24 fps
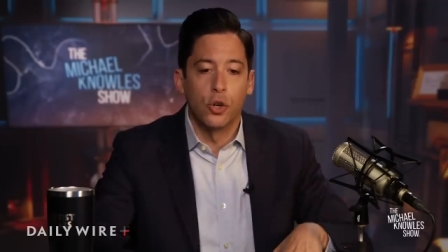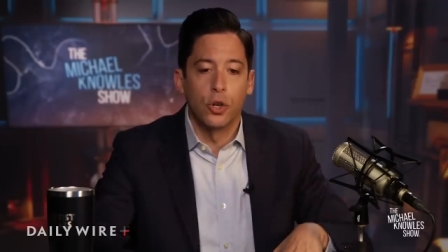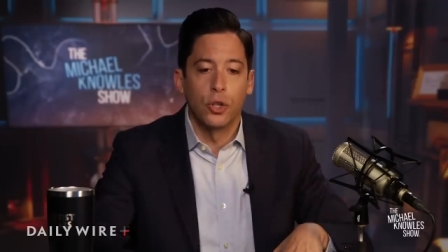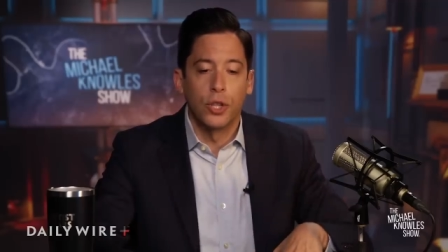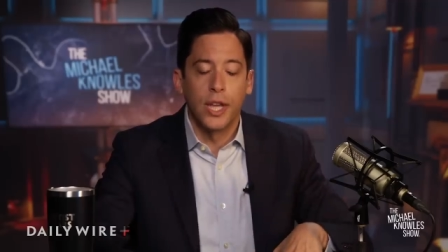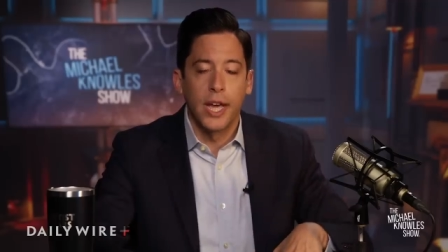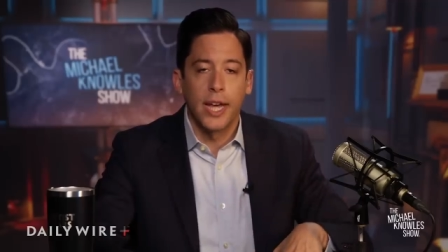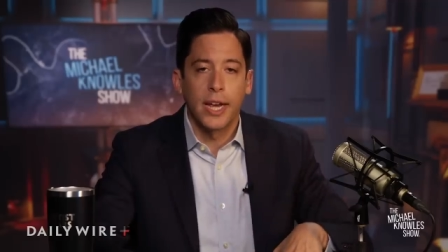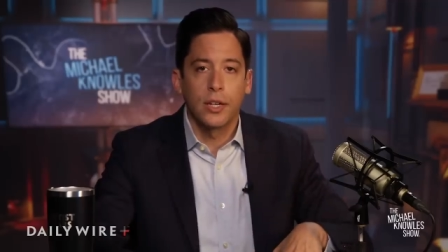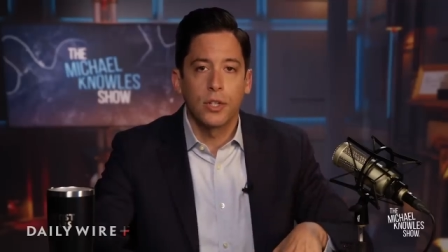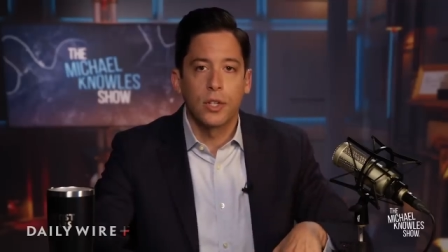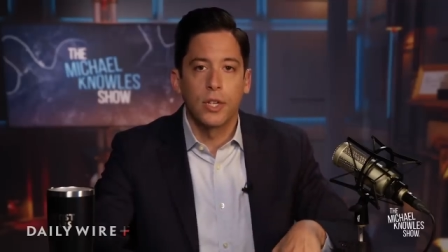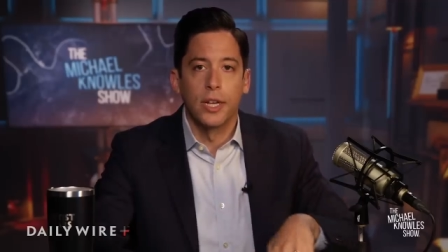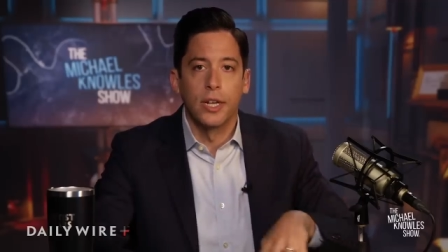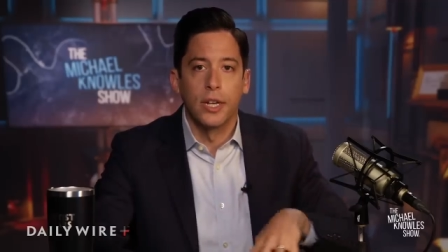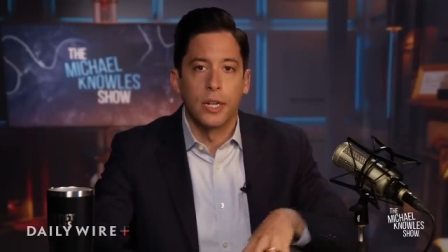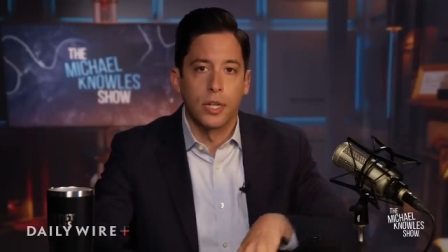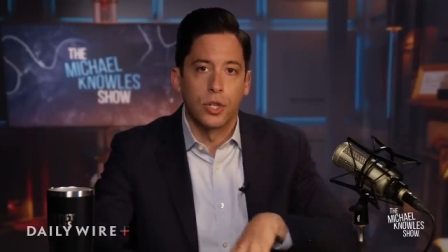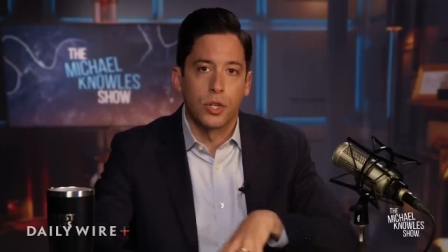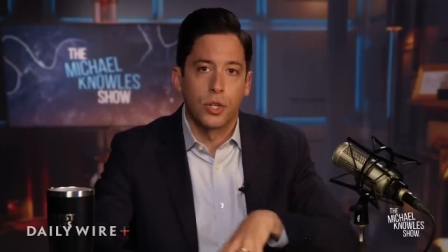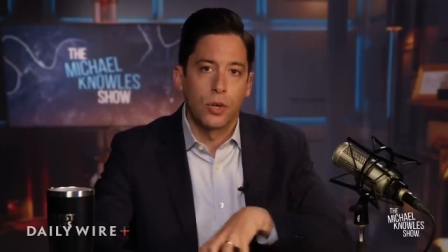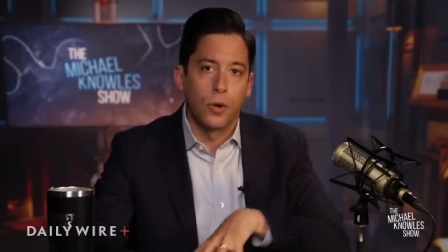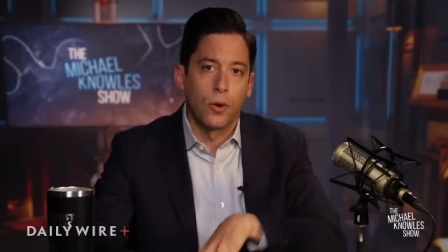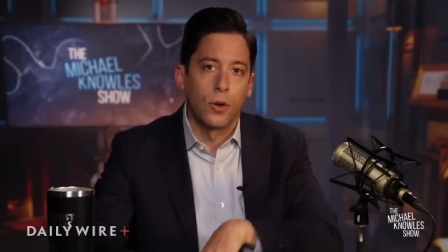good things
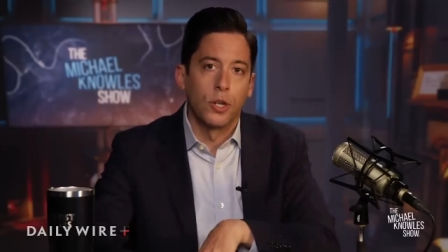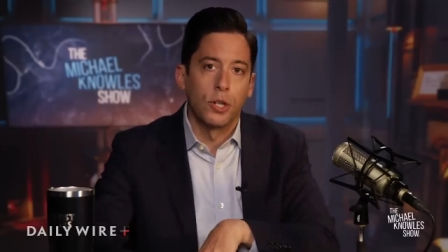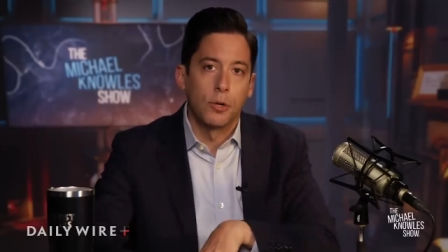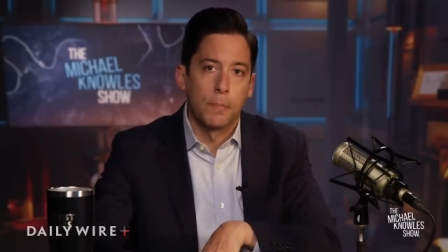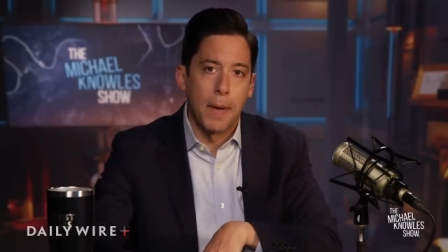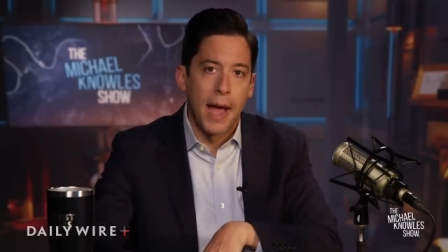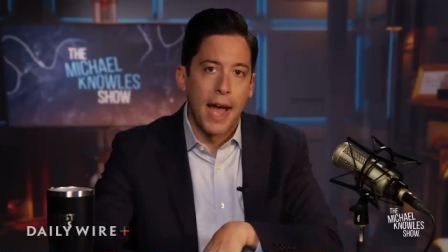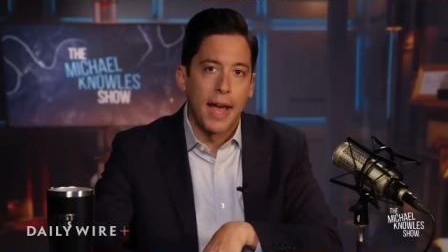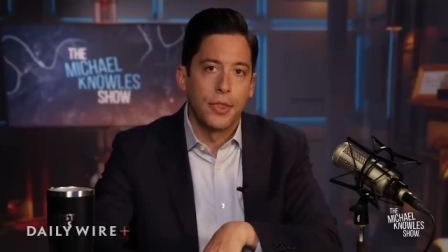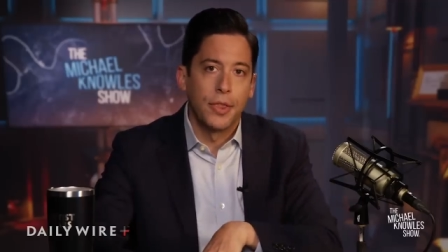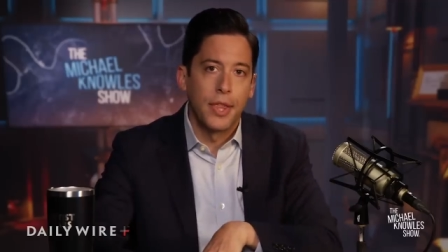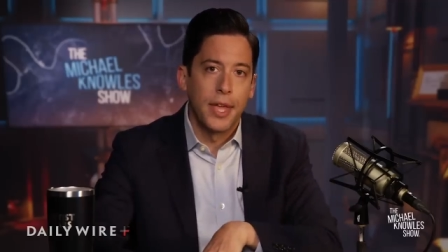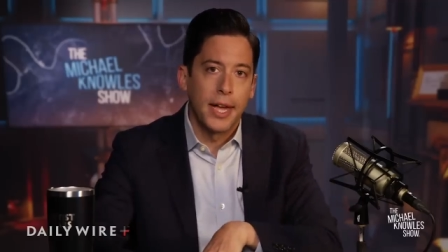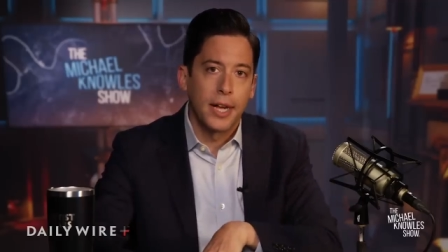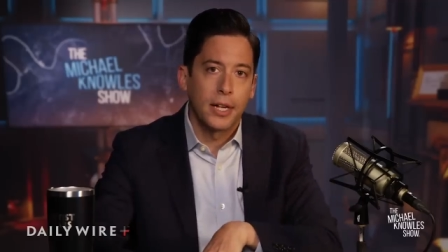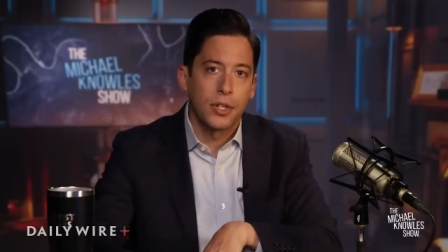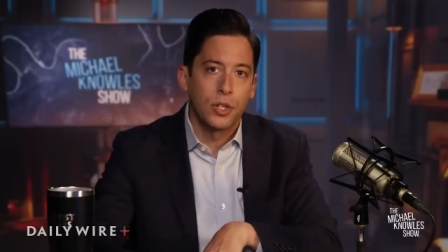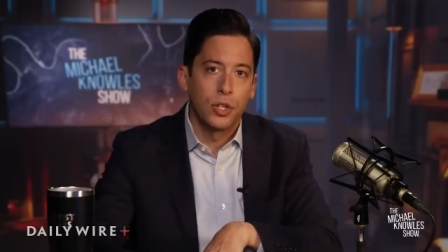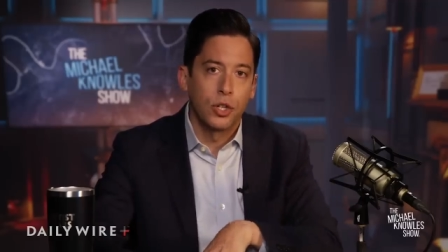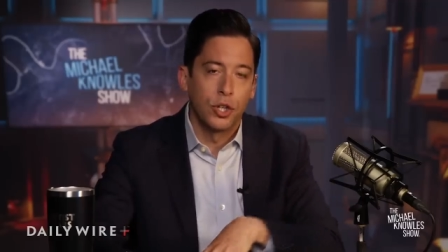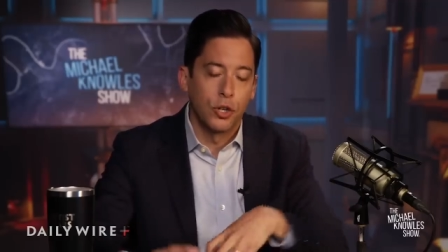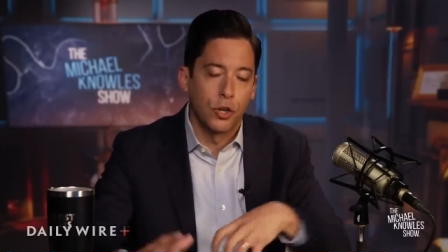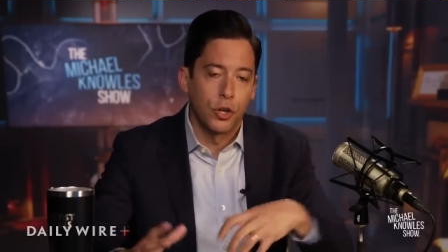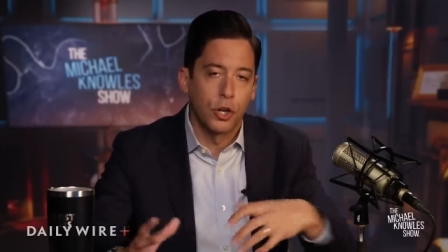and discourage bad
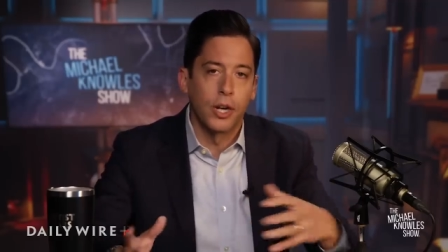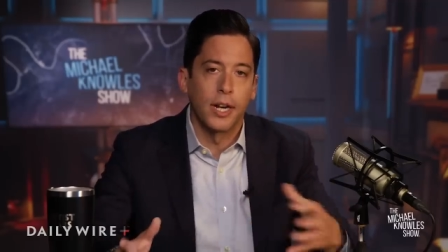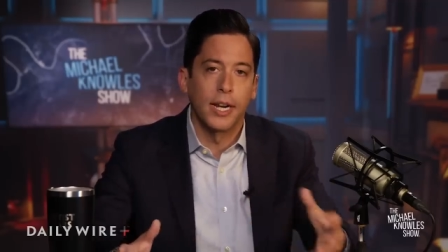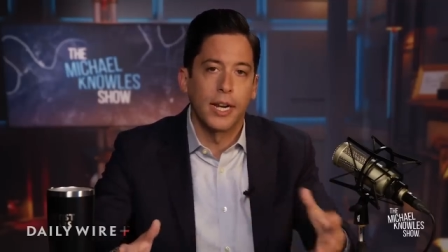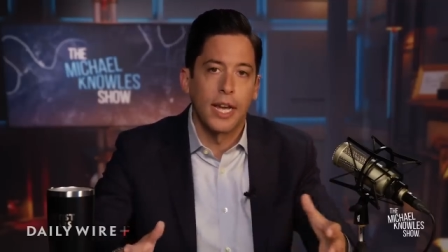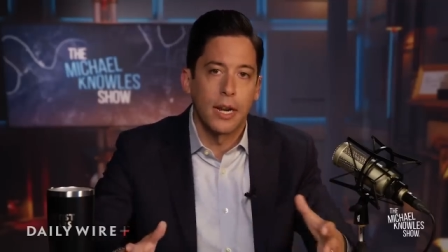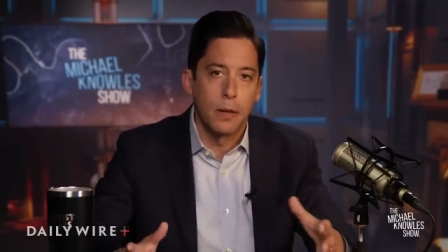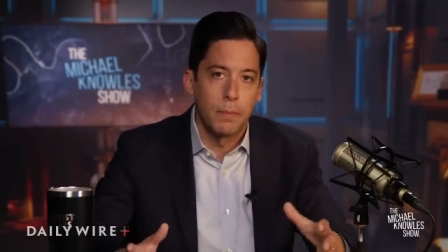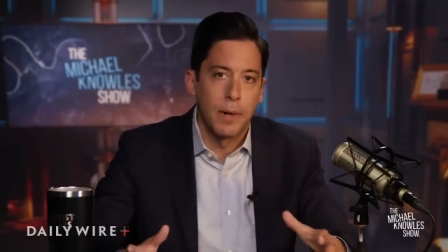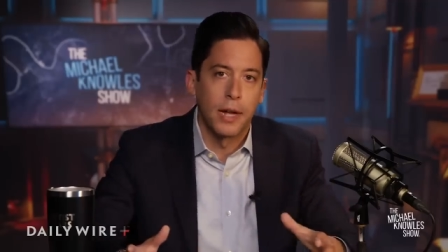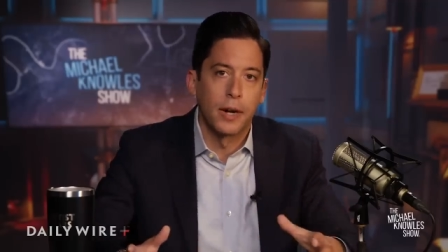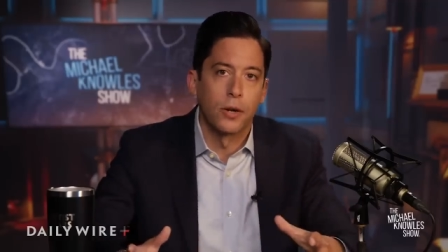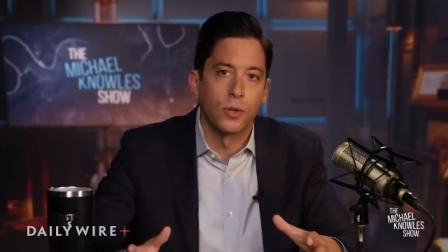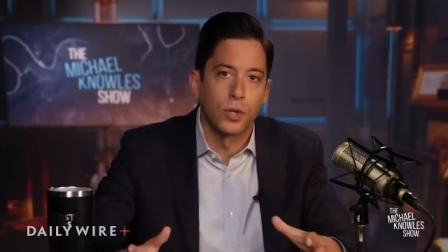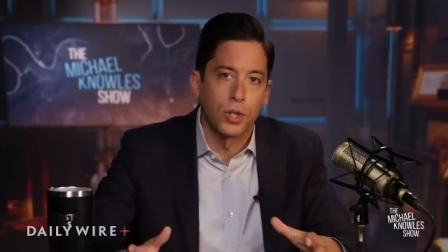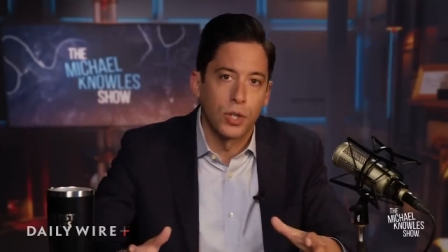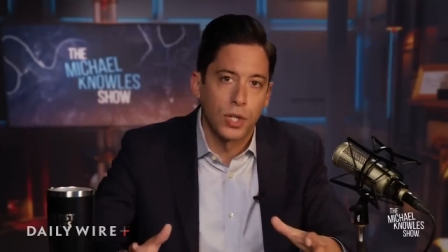things, you're going to get a better